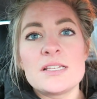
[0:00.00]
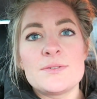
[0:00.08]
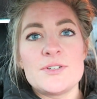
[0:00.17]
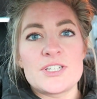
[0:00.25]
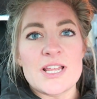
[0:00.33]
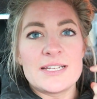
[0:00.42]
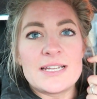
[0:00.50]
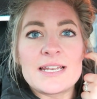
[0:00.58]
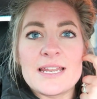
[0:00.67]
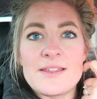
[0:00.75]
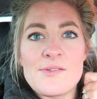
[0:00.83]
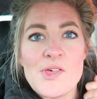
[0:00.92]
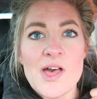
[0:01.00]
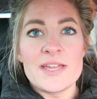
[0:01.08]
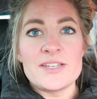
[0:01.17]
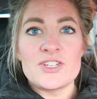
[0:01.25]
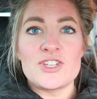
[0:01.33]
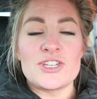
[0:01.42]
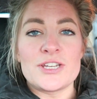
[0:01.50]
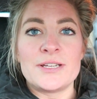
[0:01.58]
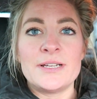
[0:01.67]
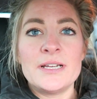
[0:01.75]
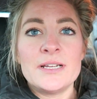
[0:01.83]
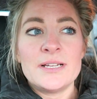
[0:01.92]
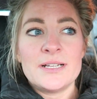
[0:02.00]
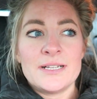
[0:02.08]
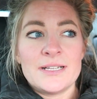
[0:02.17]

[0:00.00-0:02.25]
So we just got done eating lunch. It's cold, man.